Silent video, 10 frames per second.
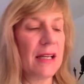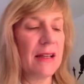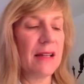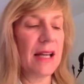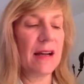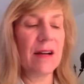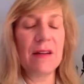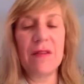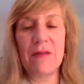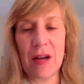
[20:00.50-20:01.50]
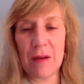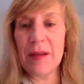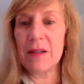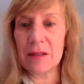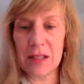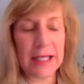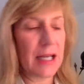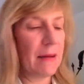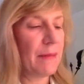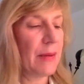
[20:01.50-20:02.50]
in the area of environmental
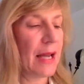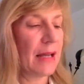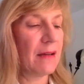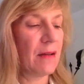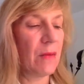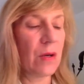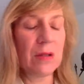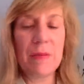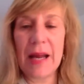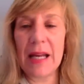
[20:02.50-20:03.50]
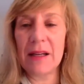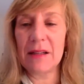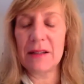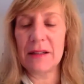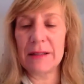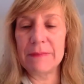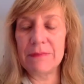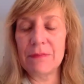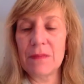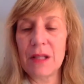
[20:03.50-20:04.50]
cleanup, and the World Bank
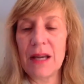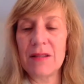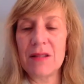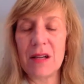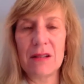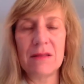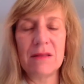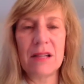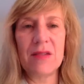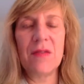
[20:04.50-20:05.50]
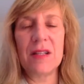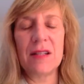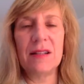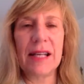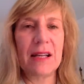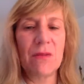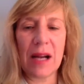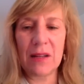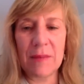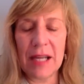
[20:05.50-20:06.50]
has funded land
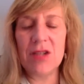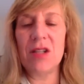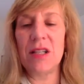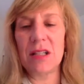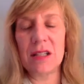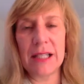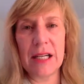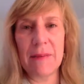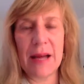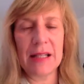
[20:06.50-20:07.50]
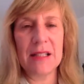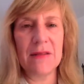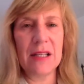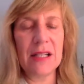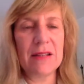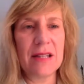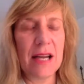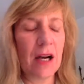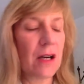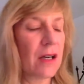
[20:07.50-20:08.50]
reclamation and cleanup activities
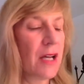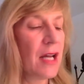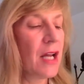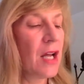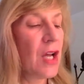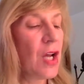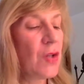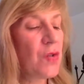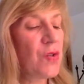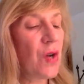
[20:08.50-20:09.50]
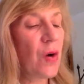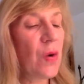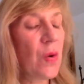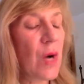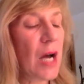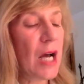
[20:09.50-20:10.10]
there. So